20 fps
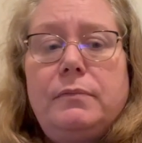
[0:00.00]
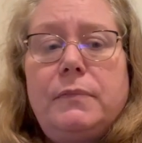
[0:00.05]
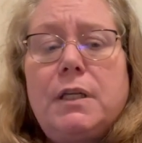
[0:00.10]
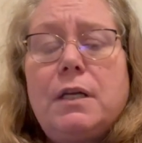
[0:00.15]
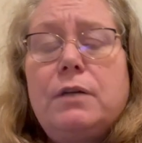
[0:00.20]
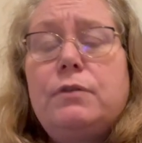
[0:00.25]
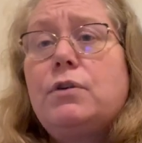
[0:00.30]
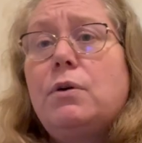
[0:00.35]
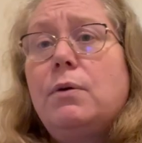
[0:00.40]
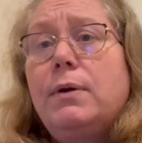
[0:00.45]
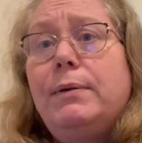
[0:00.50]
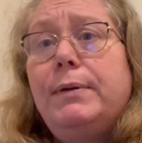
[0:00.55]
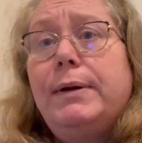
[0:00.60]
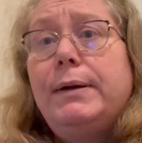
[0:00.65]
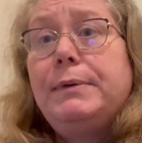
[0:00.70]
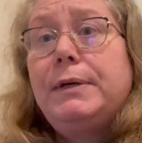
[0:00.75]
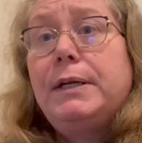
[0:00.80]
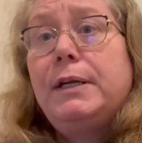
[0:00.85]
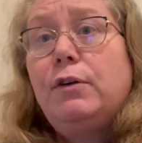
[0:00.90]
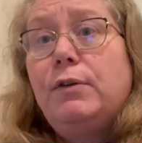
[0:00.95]
So anyway,
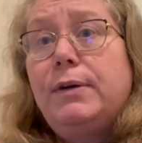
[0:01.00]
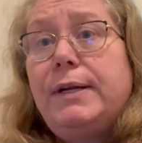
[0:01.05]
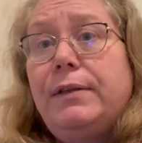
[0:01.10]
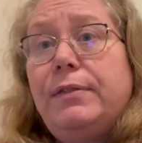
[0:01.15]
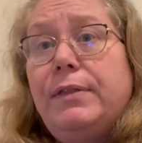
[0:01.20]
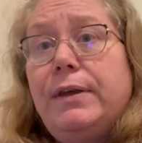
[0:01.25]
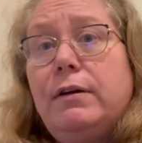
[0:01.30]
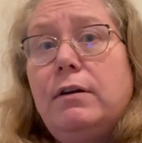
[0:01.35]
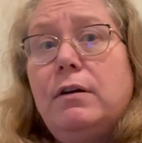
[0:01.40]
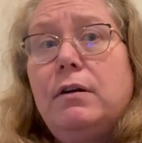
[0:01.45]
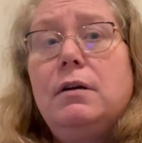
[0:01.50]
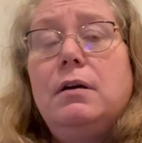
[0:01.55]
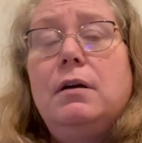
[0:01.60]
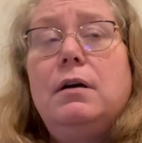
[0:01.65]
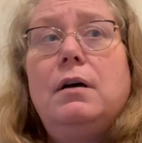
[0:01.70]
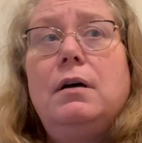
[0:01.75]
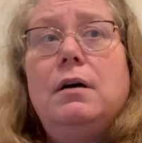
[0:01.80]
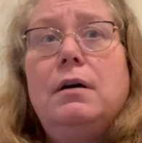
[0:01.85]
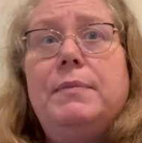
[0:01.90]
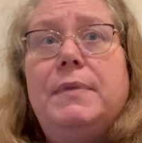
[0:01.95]
I'm gonna go down there.
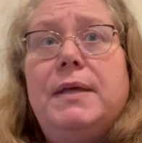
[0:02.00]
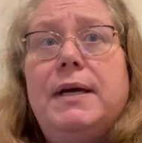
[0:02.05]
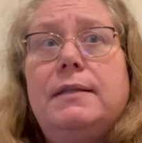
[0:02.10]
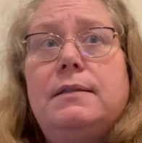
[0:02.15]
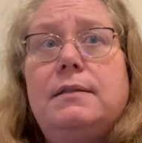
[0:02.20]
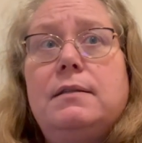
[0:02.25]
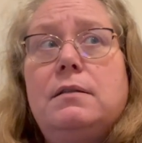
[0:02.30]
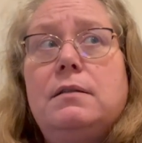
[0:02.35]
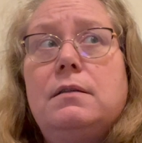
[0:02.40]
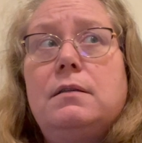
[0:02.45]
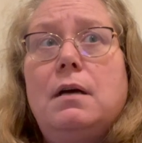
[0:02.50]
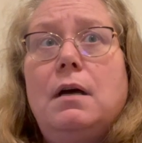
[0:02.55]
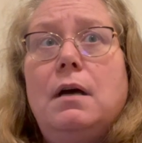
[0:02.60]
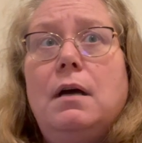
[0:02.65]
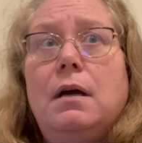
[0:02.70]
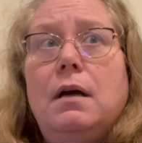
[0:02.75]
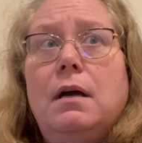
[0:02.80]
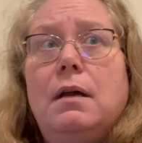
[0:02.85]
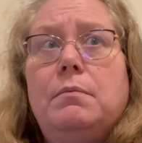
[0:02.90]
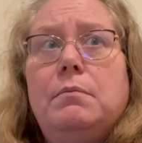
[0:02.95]
Um, that's
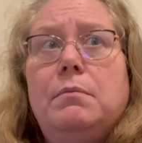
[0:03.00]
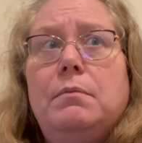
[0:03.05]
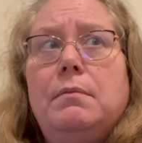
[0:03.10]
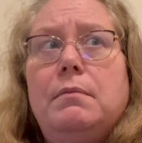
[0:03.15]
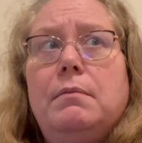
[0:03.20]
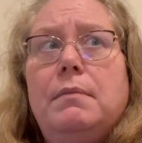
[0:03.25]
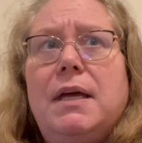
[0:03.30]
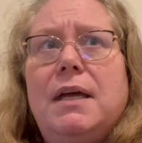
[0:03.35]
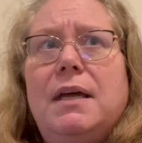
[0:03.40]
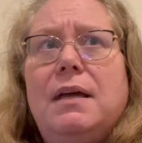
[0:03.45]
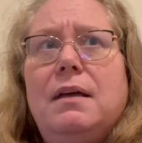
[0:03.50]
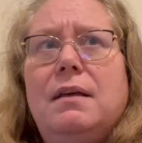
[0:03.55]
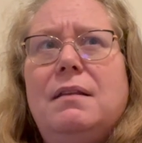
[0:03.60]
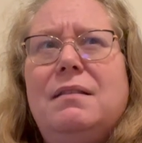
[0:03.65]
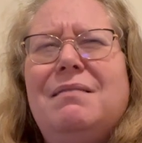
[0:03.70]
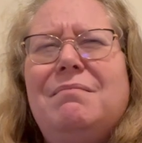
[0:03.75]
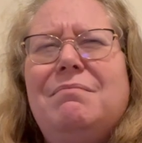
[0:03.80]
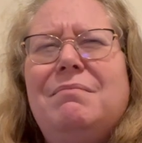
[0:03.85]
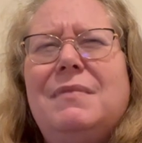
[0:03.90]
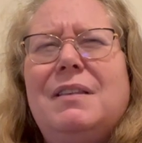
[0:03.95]
on May,
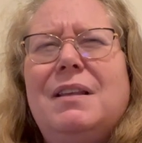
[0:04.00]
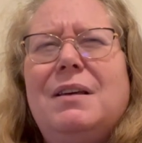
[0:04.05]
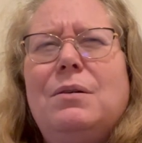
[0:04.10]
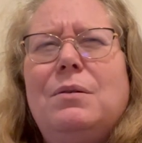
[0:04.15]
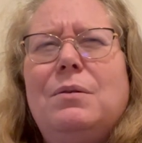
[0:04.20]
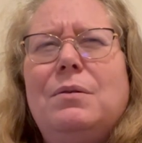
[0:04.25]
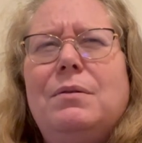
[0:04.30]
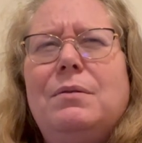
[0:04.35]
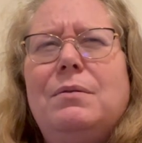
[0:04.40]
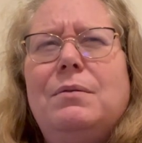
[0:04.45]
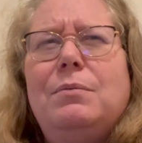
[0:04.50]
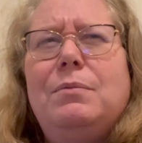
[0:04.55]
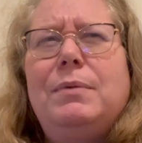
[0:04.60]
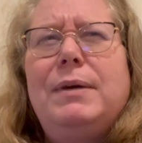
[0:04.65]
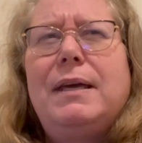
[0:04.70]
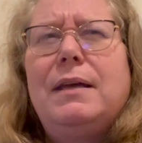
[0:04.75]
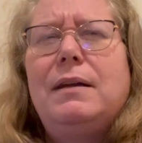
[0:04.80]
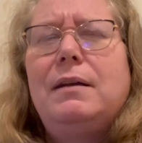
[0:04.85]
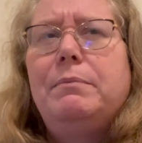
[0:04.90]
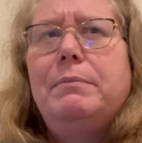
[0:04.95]
the
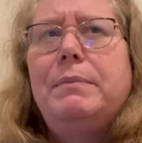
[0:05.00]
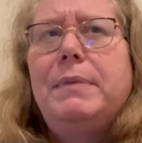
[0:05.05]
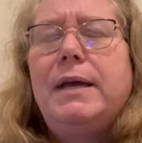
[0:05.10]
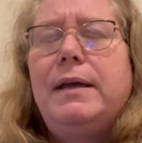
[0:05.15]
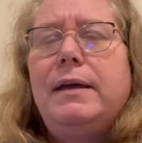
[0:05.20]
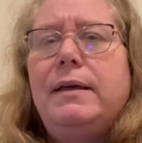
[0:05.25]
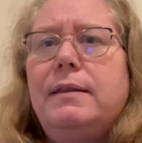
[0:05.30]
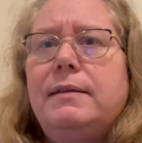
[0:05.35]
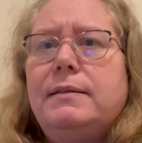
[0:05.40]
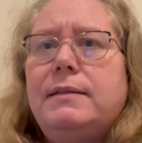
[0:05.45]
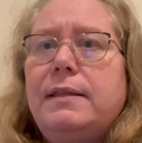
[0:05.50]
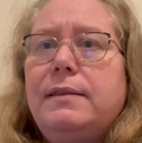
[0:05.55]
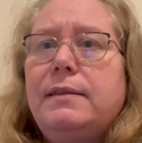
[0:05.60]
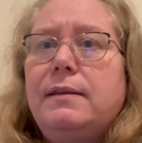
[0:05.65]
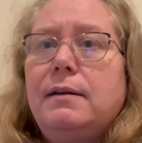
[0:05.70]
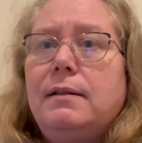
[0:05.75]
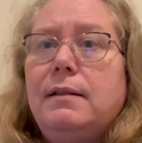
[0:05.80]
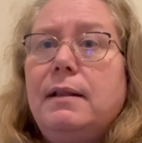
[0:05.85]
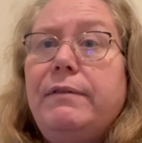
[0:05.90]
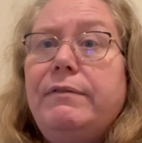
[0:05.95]
weekend of May the 10th and
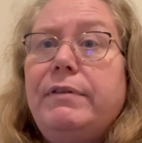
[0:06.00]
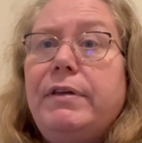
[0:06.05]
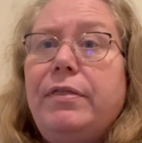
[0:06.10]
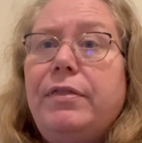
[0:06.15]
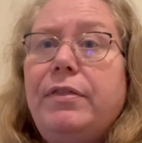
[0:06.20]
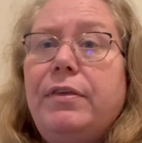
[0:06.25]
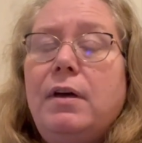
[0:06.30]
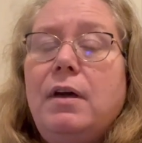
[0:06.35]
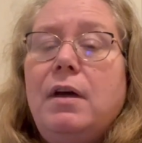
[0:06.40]
11th.